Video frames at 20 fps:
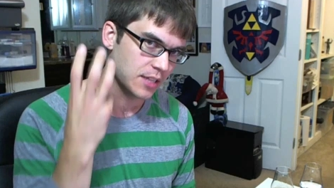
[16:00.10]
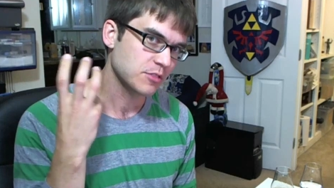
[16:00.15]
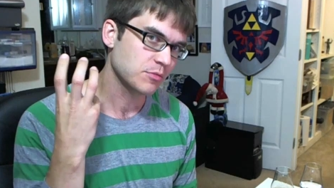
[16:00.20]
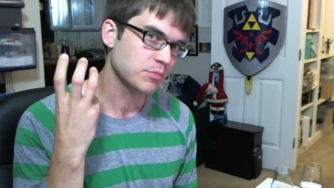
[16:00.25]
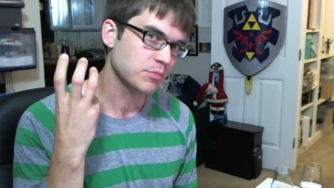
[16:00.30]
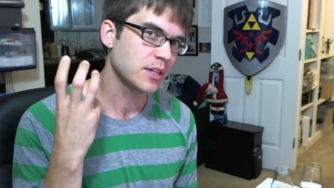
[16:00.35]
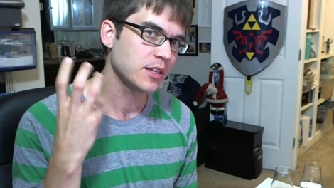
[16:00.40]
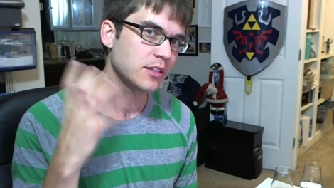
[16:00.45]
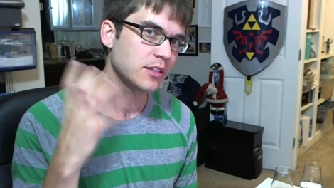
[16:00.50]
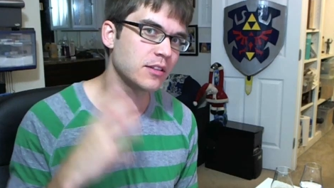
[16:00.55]
of
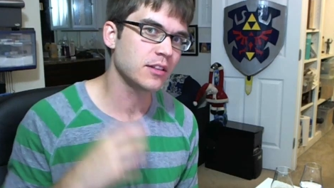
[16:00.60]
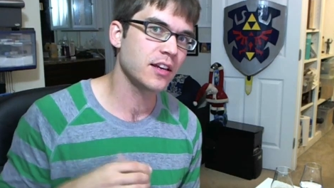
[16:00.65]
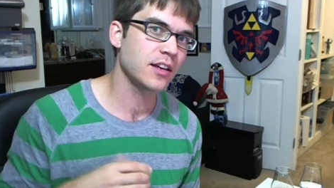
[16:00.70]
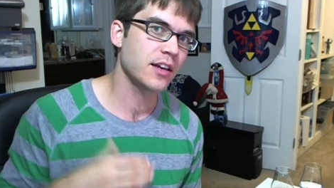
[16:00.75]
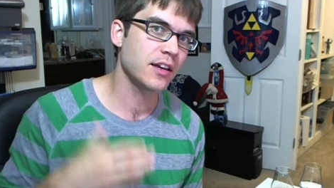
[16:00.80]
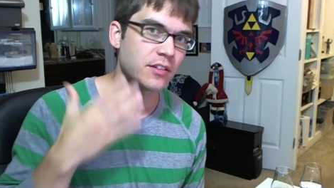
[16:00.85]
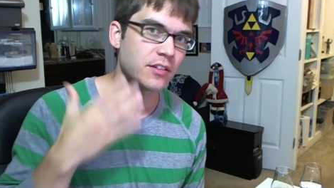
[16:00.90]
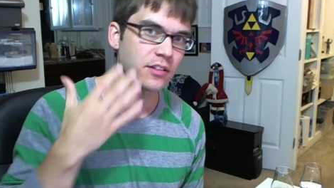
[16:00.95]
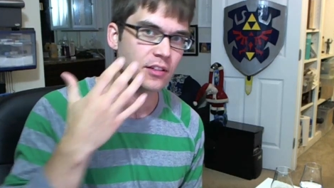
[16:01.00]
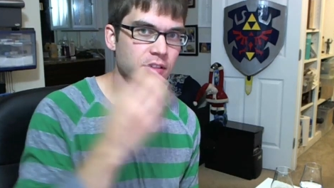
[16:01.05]
peat at the
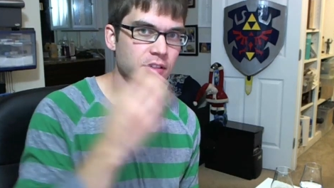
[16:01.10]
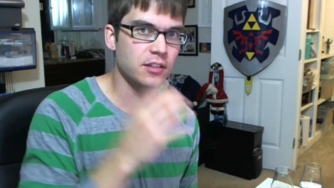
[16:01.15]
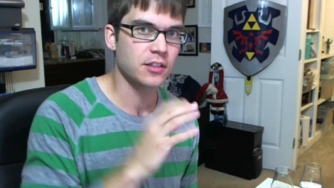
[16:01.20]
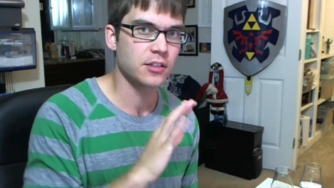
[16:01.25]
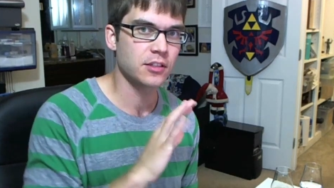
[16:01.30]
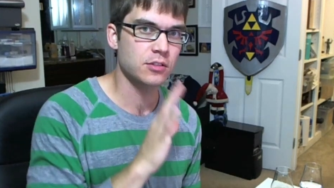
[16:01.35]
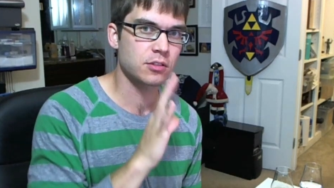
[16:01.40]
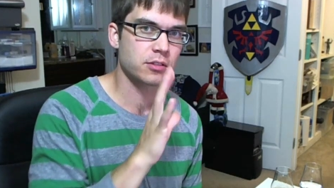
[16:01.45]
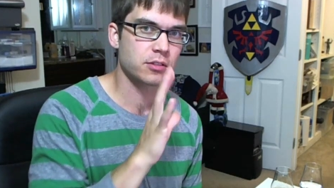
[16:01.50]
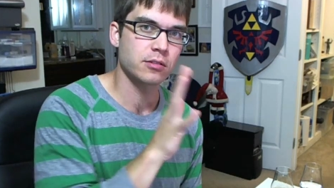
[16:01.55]
end, and then
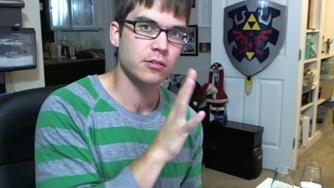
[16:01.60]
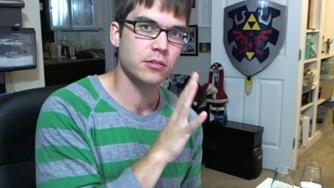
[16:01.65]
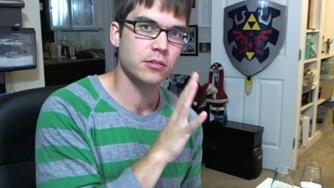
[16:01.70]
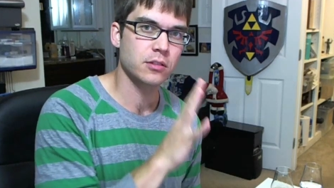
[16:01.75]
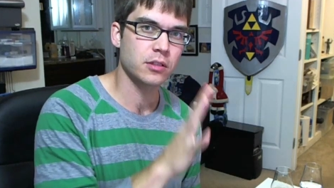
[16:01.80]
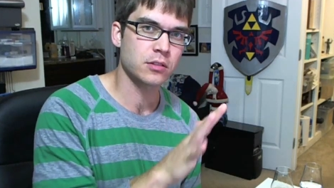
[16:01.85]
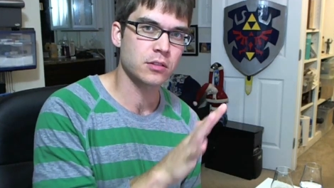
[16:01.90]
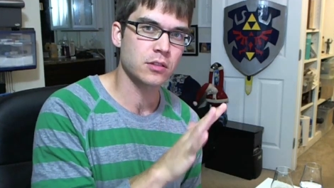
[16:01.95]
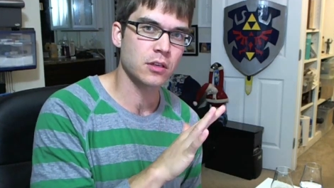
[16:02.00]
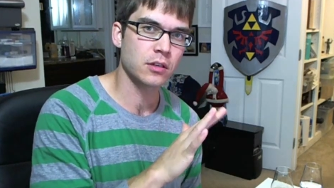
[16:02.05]
its
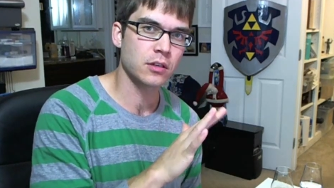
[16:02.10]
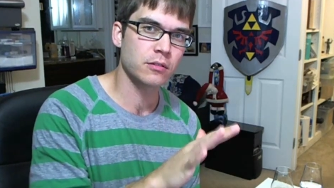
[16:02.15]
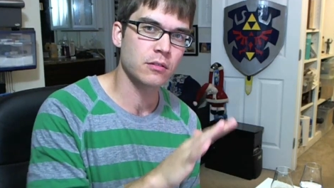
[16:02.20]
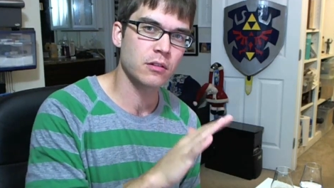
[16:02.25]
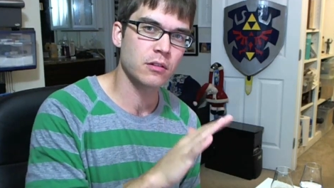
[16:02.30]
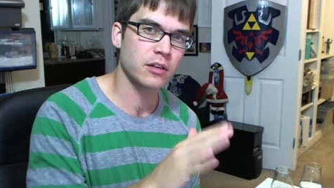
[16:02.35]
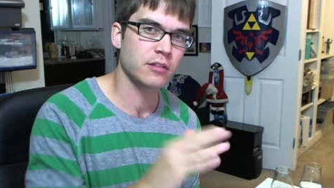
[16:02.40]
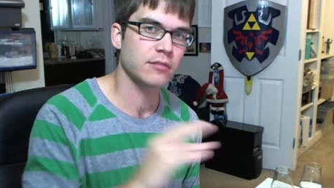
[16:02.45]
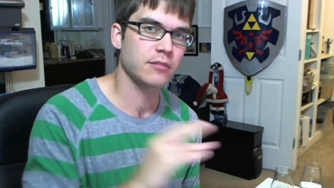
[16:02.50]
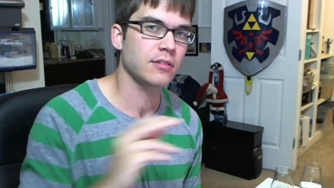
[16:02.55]

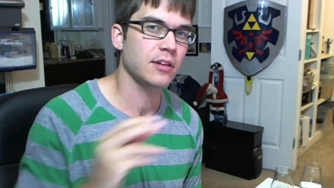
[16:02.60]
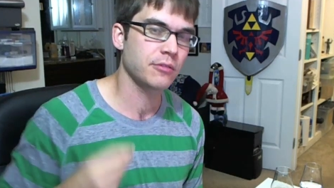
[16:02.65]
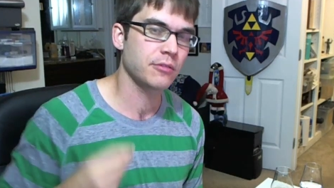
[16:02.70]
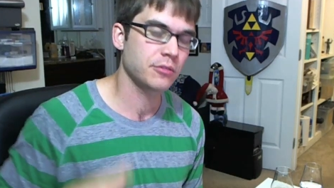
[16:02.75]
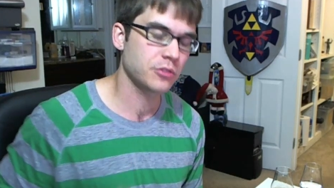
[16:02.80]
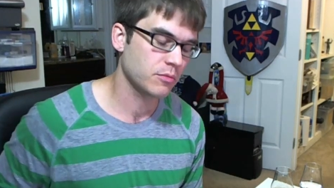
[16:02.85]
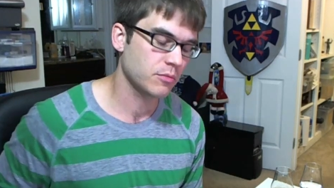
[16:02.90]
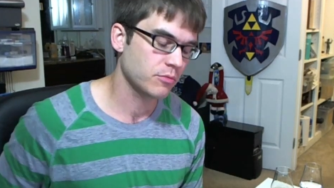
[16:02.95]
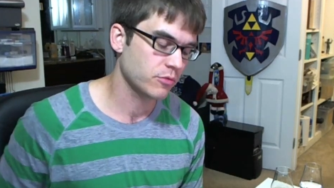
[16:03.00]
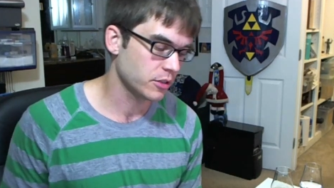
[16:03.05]
underlying
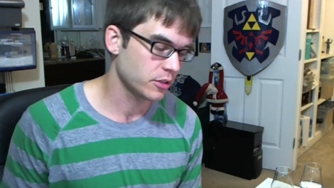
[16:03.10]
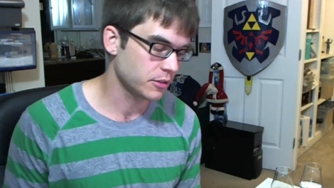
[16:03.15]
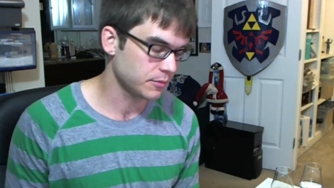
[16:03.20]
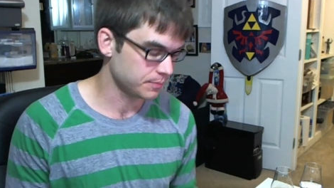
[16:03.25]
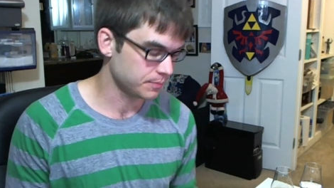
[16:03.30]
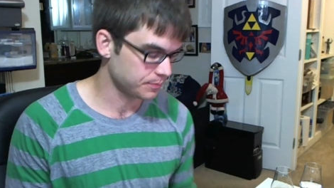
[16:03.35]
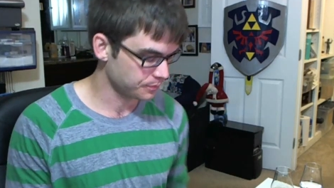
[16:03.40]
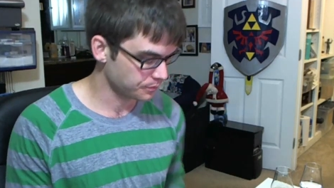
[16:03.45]
flavors up front.